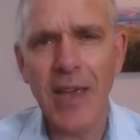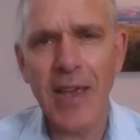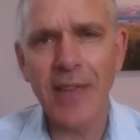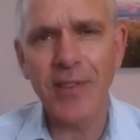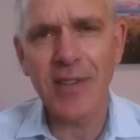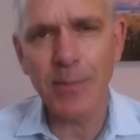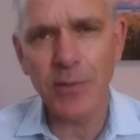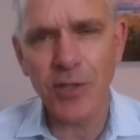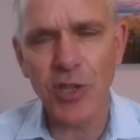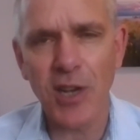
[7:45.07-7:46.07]
and the
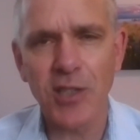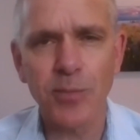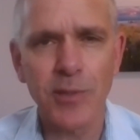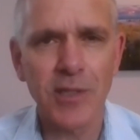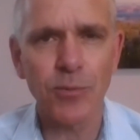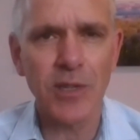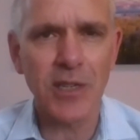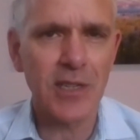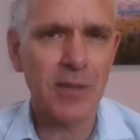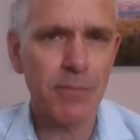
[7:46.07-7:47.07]
types of adjustments that we
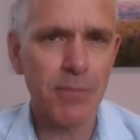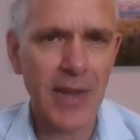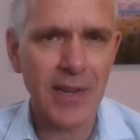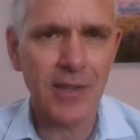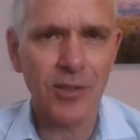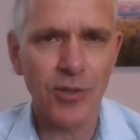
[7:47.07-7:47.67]
need to make